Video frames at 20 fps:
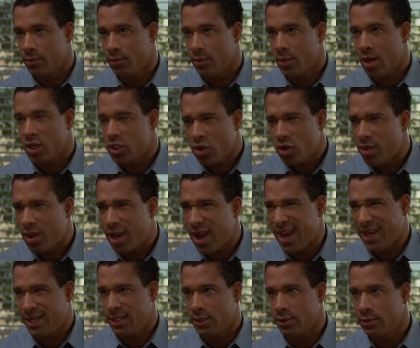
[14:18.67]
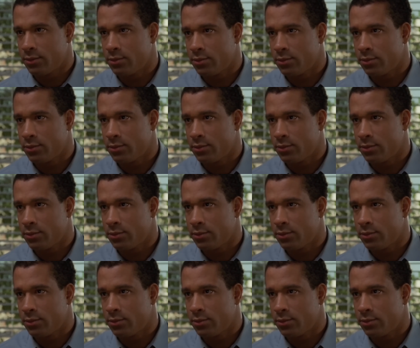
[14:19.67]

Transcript: I saw the light.